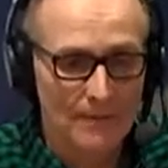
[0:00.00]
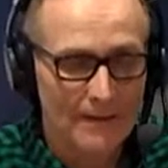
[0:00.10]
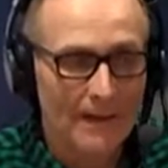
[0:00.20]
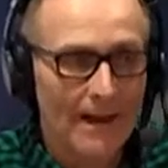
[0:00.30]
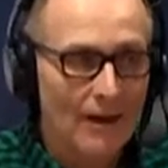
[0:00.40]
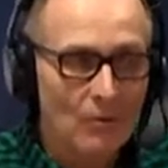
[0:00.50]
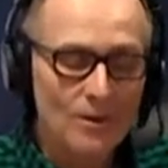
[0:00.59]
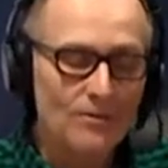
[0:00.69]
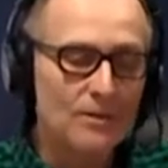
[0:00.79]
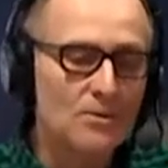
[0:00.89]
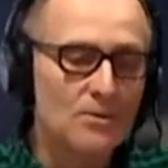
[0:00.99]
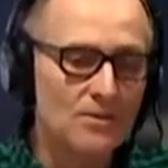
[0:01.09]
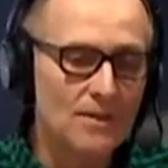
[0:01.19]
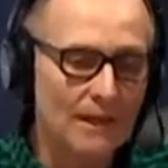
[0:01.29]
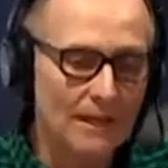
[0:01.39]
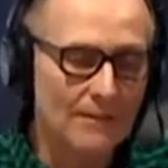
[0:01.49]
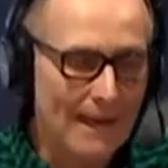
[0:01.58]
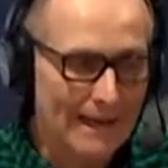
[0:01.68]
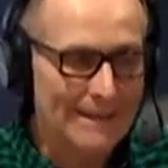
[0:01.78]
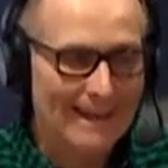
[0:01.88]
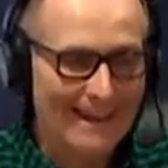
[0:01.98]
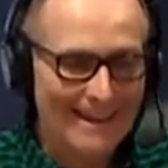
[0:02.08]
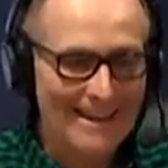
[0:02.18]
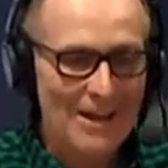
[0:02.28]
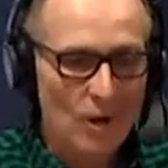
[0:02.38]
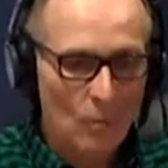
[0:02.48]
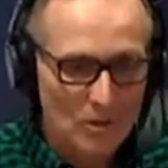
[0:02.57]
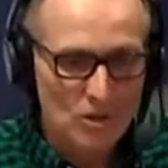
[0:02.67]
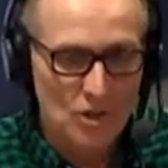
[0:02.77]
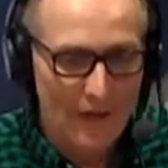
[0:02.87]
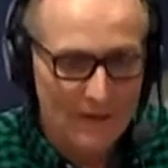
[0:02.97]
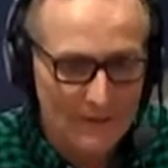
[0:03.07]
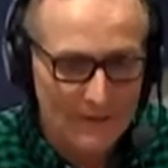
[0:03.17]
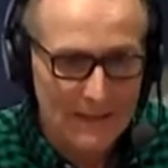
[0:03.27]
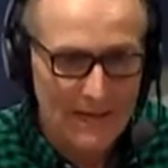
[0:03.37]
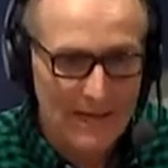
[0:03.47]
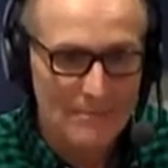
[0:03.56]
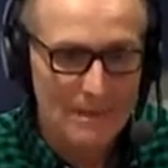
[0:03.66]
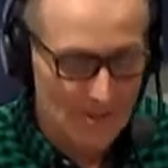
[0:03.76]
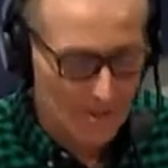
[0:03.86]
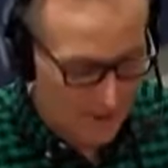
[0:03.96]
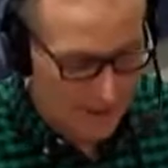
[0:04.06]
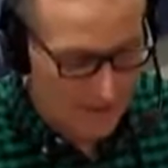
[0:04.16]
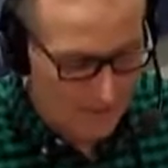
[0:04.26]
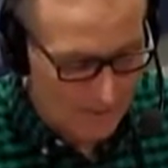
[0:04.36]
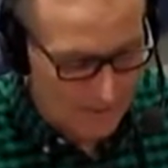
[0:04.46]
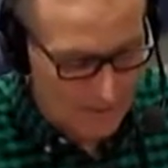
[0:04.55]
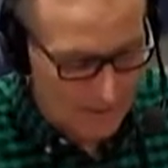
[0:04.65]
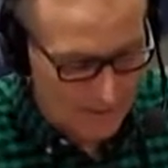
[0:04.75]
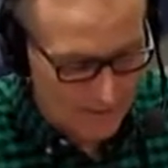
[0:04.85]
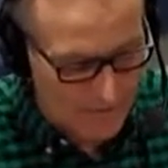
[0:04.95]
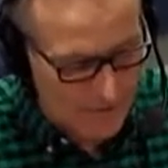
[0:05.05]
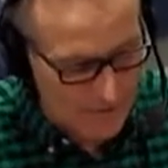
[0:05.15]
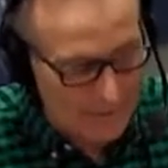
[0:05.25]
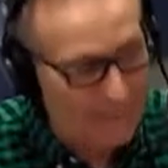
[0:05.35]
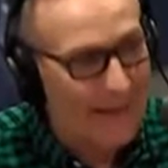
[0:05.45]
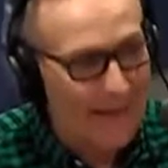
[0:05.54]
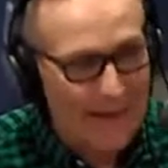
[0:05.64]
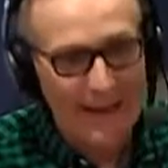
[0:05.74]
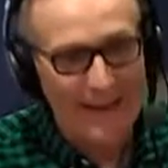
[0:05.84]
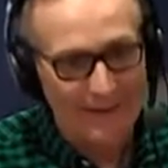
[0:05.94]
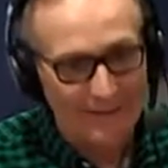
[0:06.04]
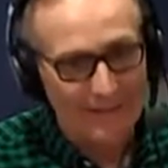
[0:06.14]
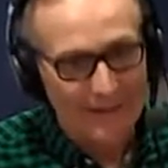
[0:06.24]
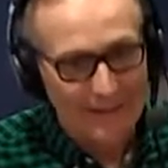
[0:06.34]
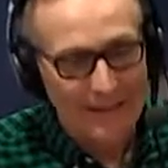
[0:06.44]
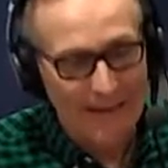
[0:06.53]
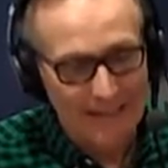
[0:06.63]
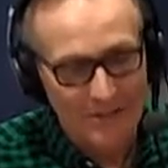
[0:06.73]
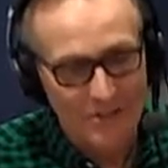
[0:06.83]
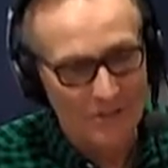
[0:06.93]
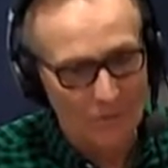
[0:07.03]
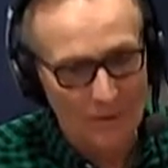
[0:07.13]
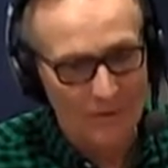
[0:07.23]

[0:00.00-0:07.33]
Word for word: I wonder if he was thinking of that day when Jonathan came as God's representative and said, Hey, God is still with you.